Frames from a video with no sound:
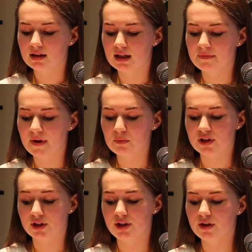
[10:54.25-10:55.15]
The event
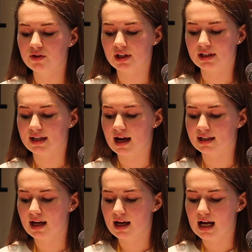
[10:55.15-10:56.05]
was a huge
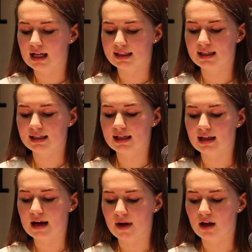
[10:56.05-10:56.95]
success, and since then
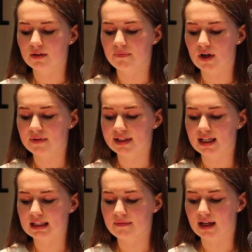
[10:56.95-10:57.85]
I've held a further
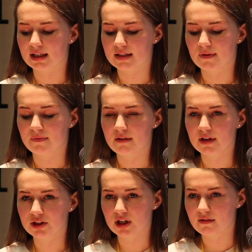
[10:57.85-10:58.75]
6 events for
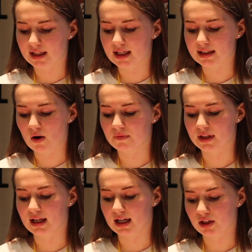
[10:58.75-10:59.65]
various charities over
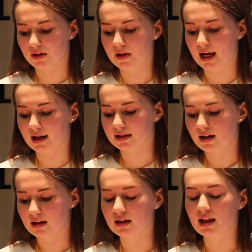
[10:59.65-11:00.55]
the last 2
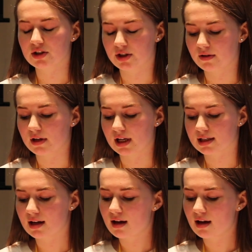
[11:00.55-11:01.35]
years.